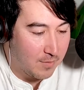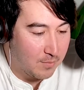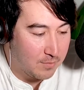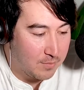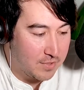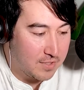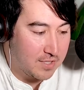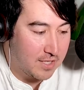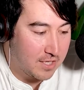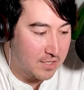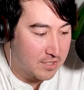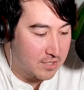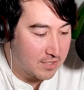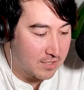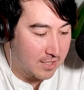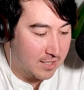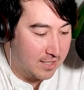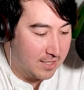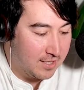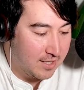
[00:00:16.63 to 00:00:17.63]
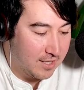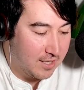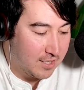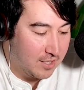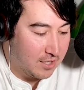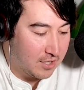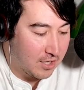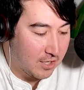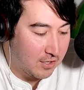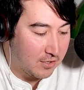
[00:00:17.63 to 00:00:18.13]
potentially,
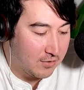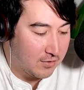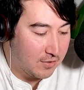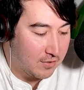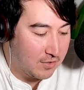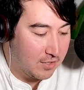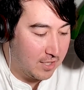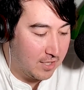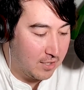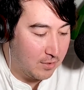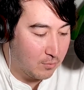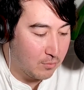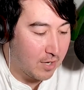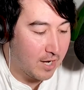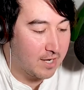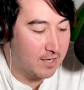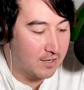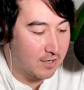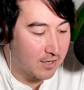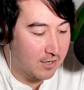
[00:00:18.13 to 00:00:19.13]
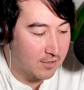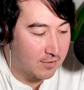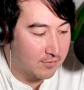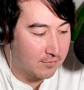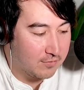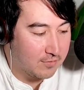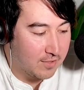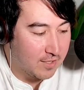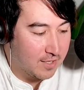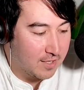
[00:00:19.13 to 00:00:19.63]
the rate
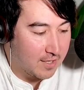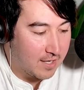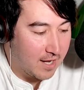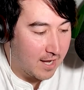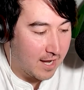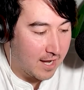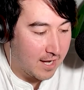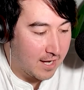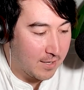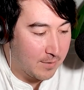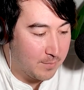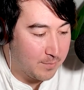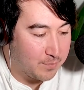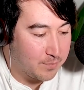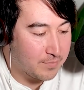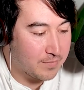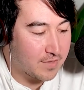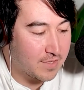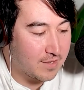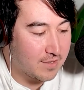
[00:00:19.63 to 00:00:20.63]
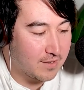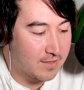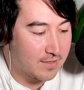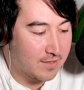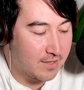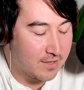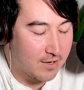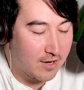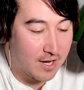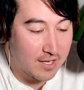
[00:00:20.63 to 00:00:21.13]
of
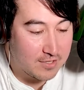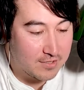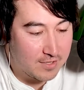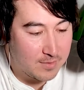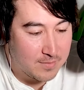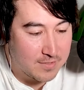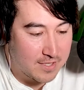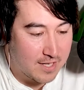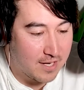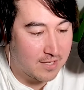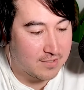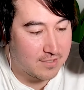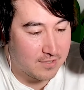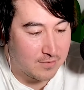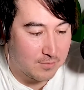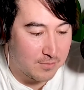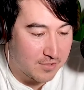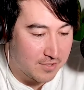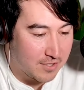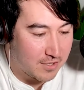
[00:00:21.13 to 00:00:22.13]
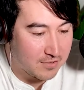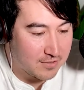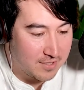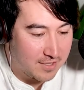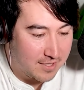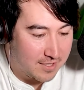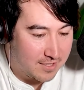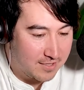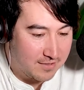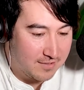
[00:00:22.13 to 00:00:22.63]
ice cream sales is resulting
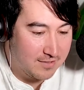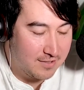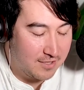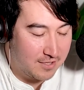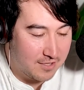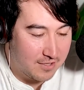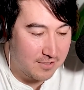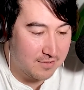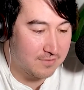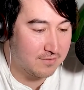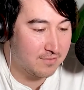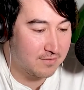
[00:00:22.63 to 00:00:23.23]
in,